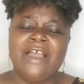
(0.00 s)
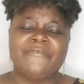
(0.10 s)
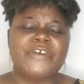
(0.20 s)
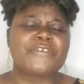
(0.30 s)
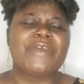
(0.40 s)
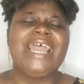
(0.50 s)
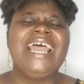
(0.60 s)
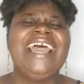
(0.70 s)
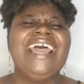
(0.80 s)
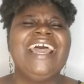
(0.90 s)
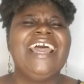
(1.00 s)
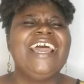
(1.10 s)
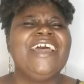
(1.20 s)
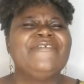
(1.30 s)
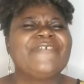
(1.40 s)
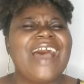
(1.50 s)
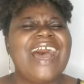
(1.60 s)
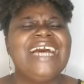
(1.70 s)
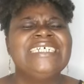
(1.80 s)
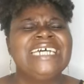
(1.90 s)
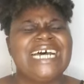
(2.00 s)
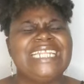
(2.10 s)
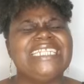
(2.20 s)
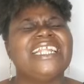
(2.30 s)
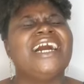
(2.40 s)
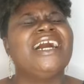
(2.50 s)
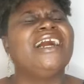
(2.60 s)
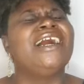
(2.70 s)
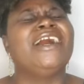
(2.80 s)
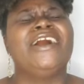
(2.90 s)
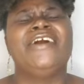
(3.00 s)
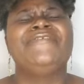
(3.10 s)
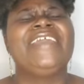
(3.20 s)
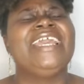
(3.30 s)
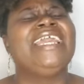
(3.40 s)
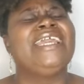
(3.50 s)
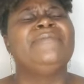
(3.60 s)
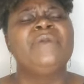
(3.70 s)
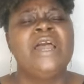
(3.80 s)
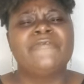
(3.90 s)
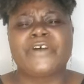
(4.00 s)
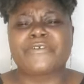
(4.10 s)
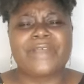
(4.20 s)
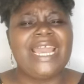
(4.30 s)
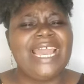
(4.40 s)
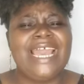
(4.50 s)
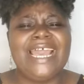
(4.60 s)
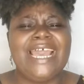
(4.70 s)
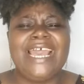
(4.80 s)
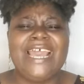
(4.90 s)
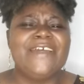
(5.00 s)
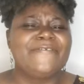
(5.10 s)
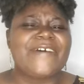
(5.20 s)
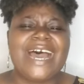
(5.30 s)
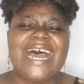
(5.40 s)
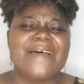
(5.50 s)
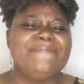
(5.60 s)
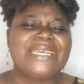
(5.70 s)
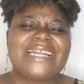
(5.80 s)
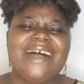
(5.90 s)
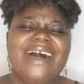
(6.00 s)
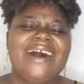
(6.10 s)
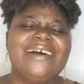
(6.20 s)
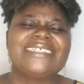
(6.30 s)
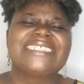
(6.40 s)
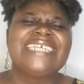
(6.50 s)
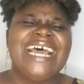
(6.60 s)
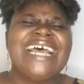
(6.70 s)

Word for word: forever and love him forever because